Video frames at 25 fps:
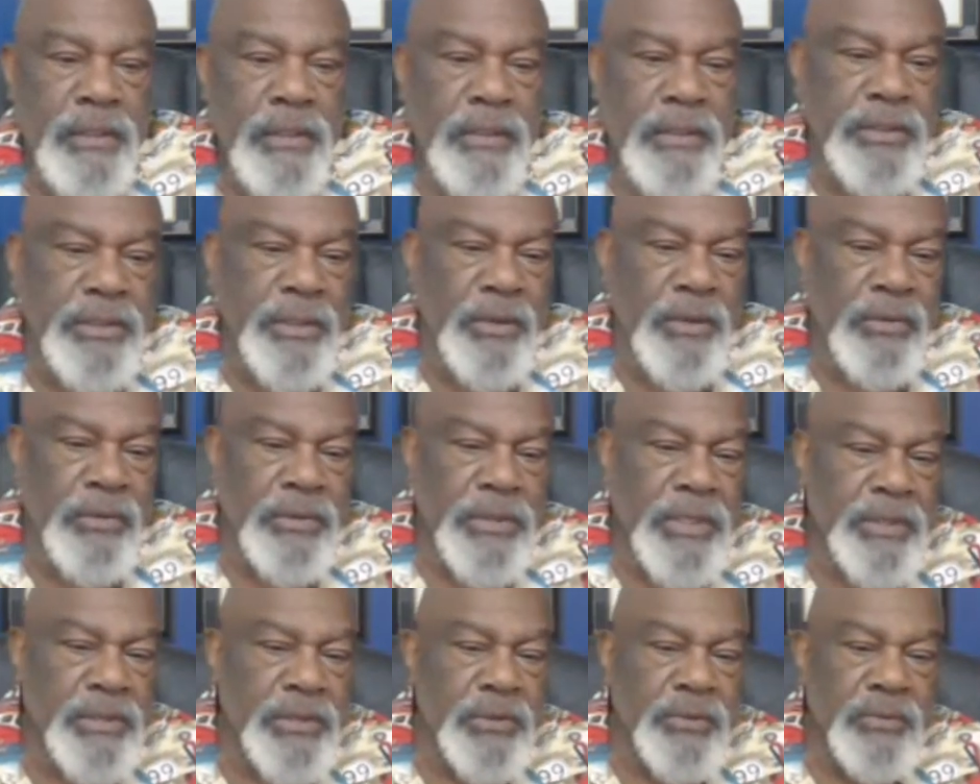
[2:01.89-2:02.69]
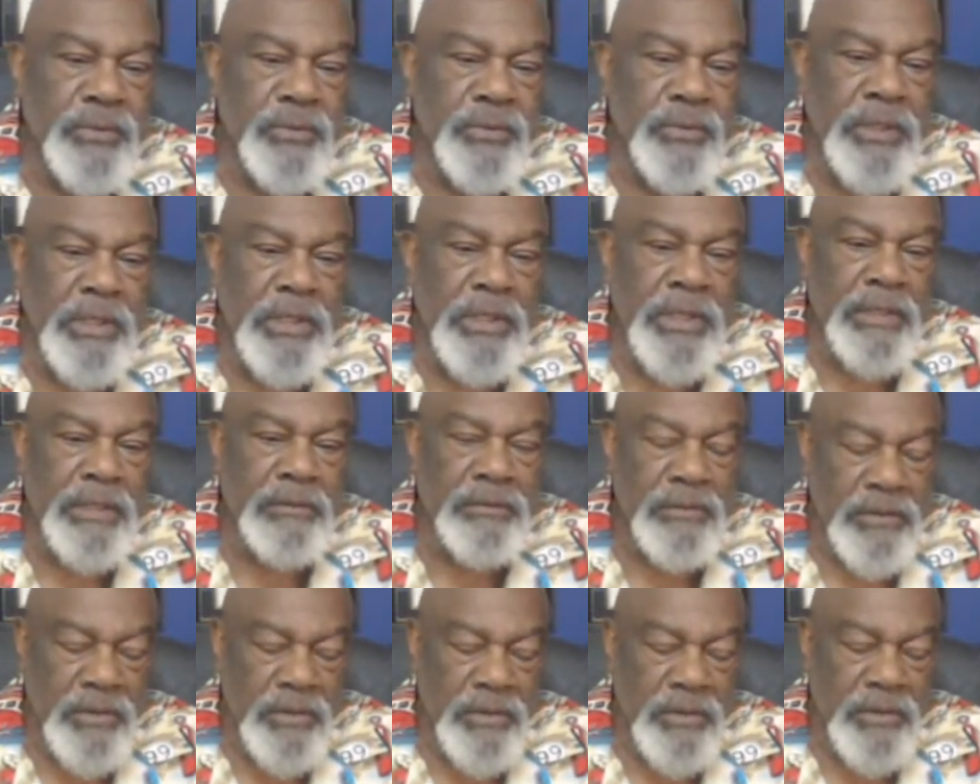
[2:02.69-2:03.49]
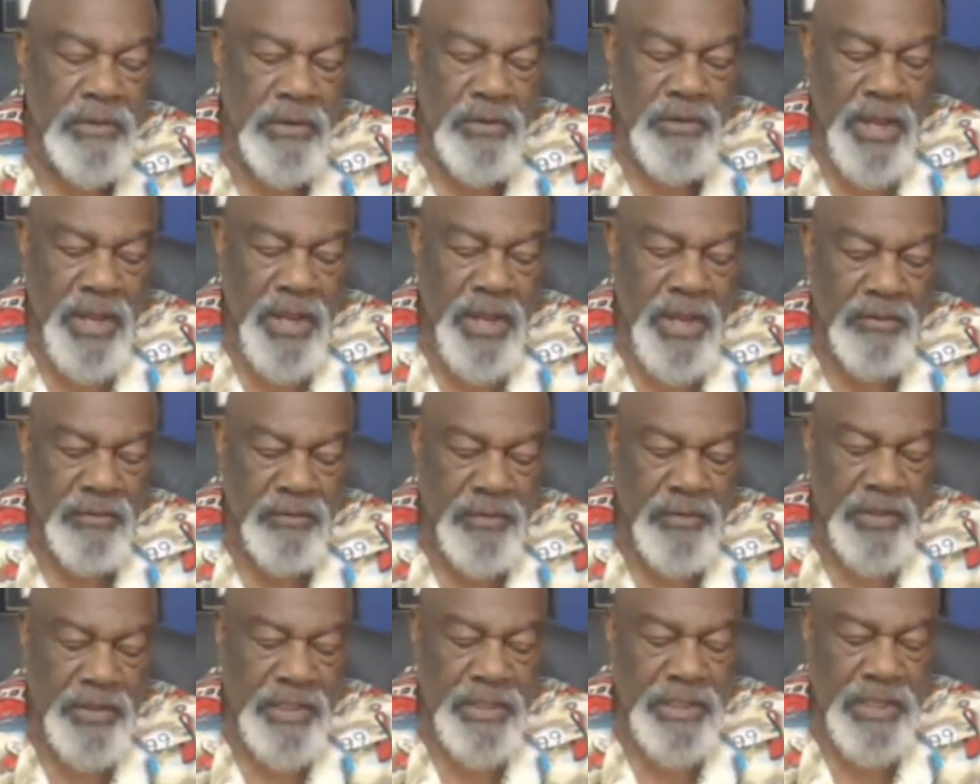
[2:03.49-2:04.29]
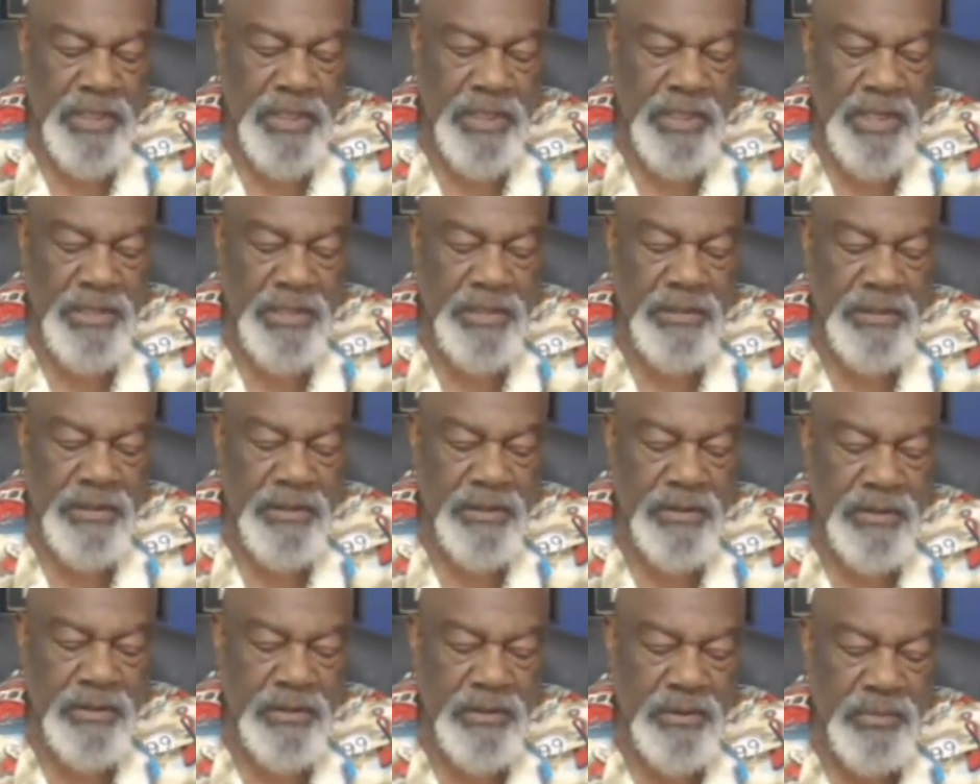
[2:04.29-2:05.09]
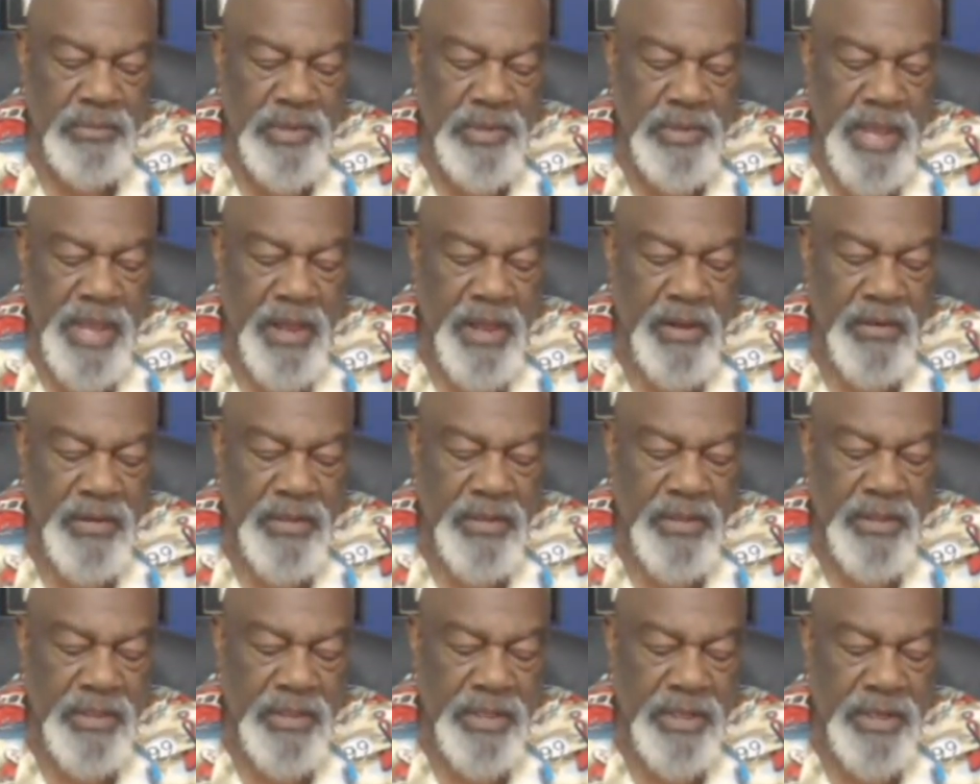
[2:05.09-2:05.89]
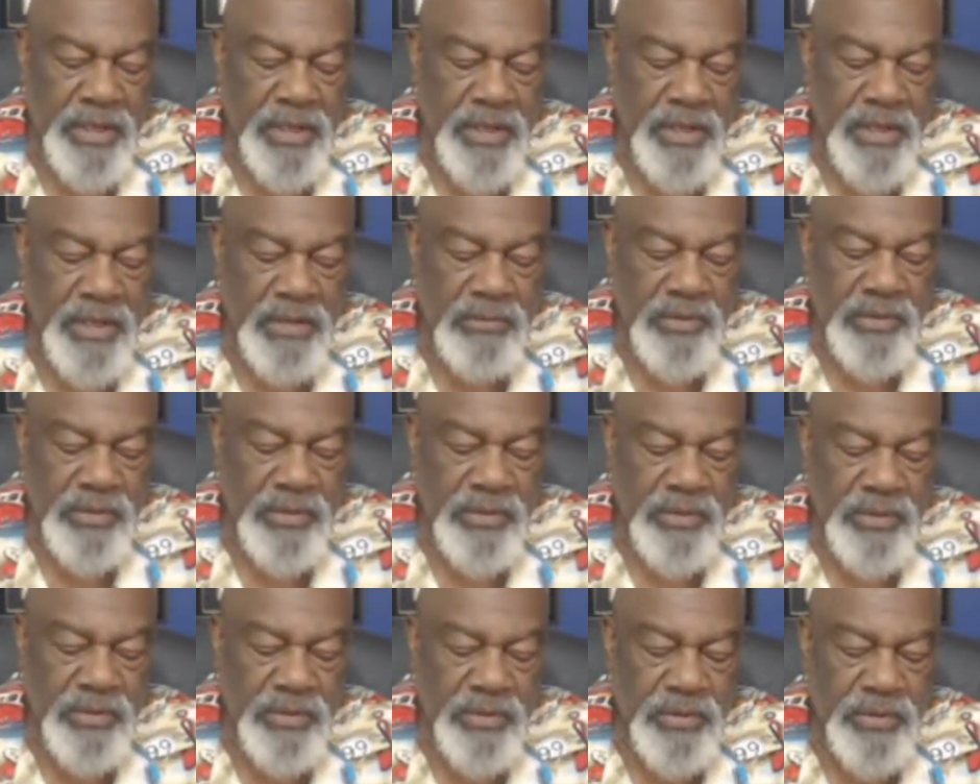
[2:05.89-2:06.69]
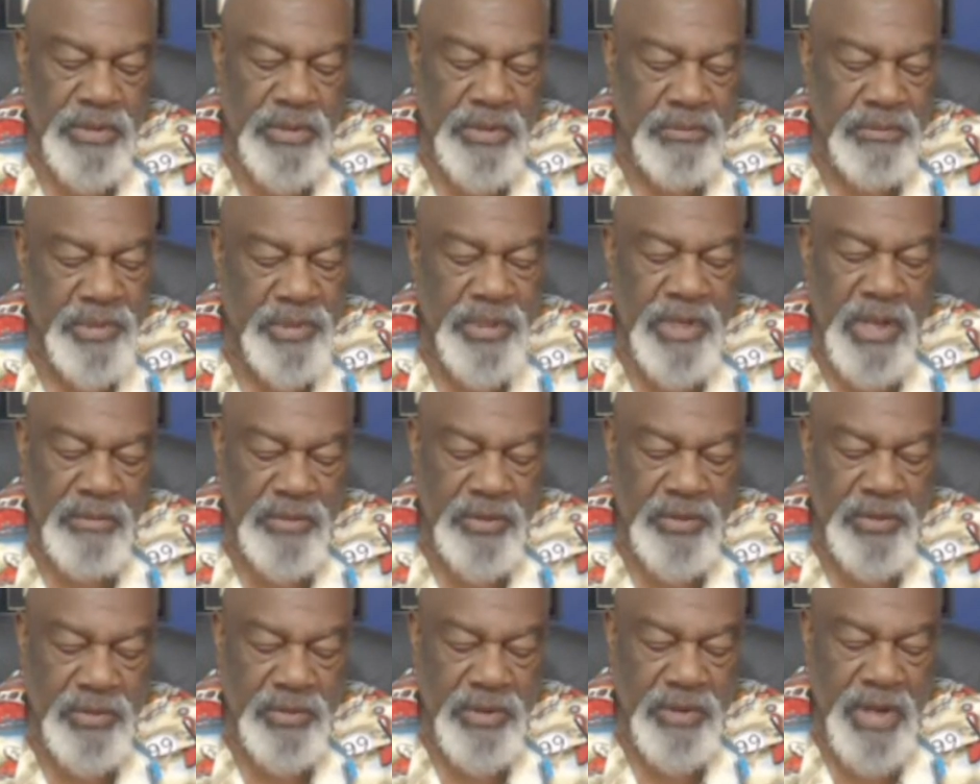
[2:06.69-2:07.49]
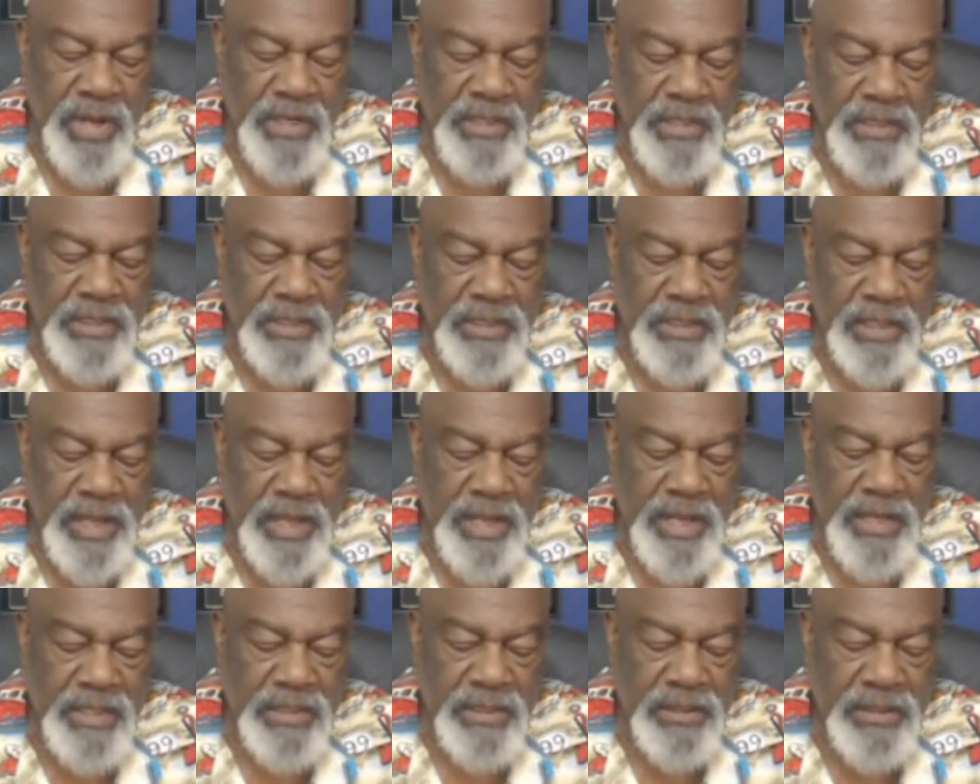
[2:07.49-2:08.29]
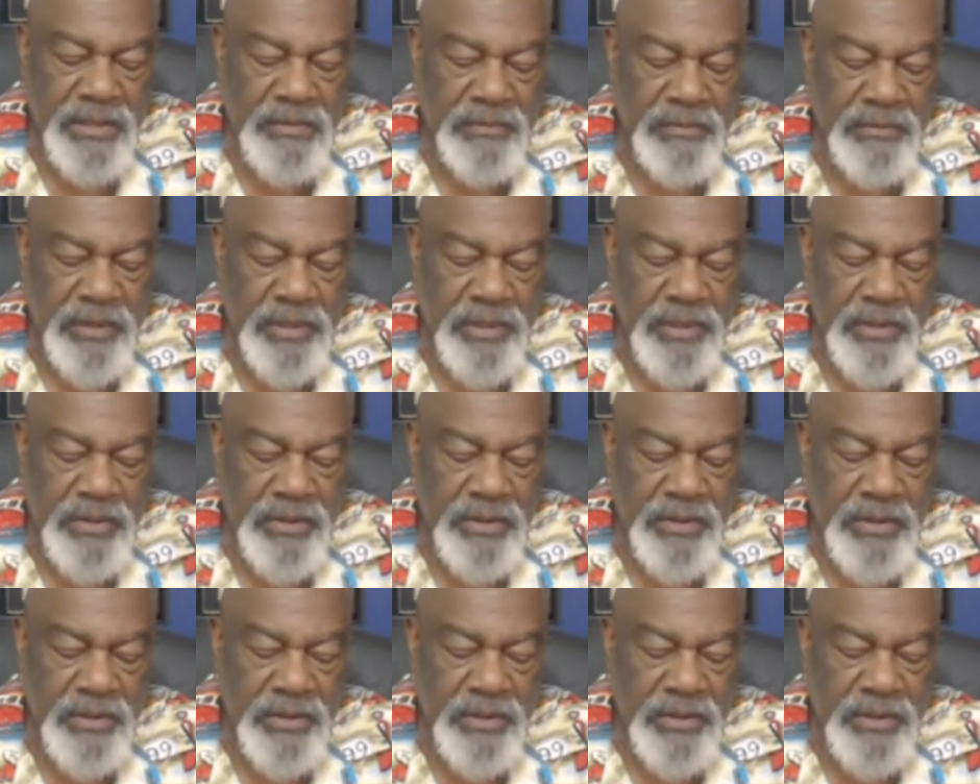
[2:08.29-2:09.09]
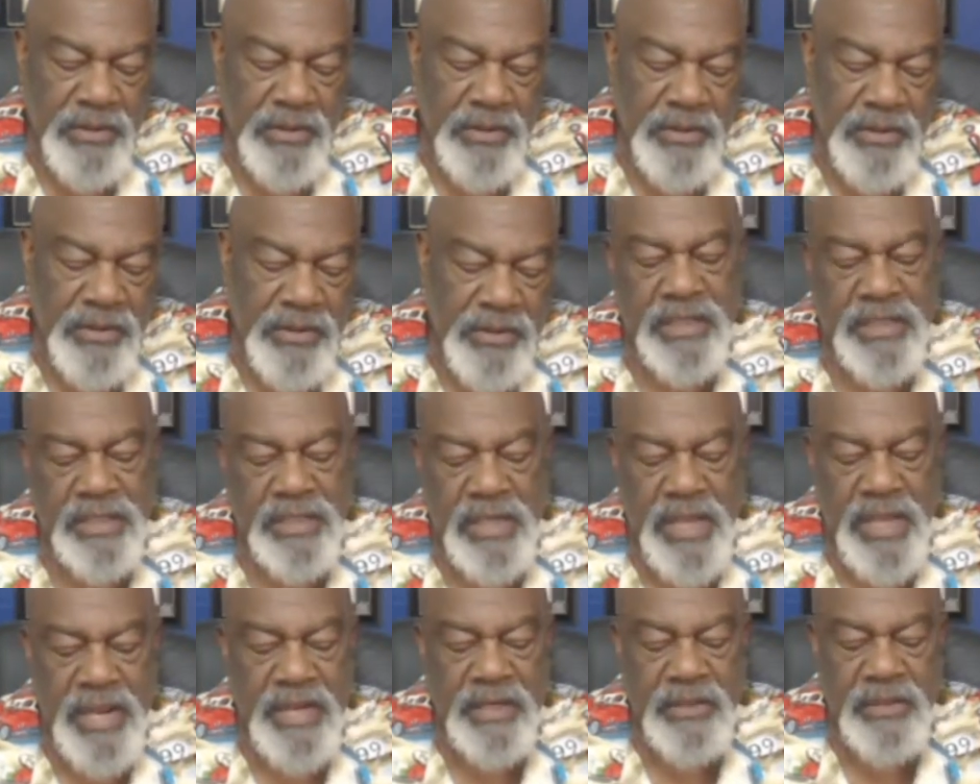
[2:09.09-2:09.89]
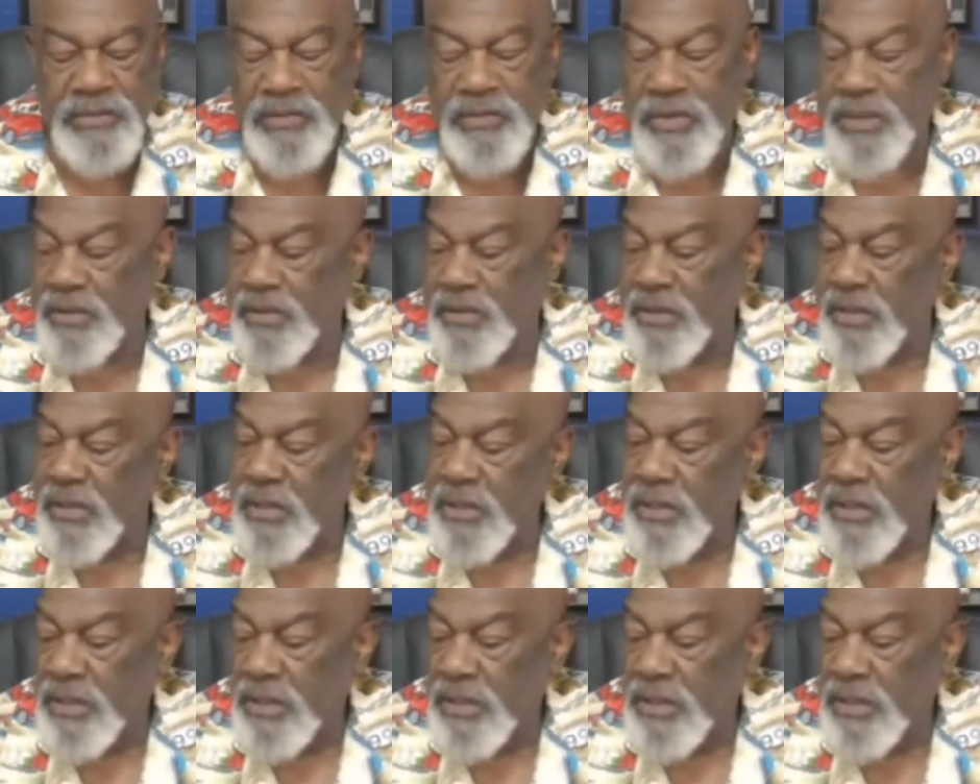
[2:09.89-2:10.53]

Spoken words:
don't have what it takes, you know, be out in the damn street. But I'm gonna try this last little video. This, not this last one, this, I'm gonna just try this one.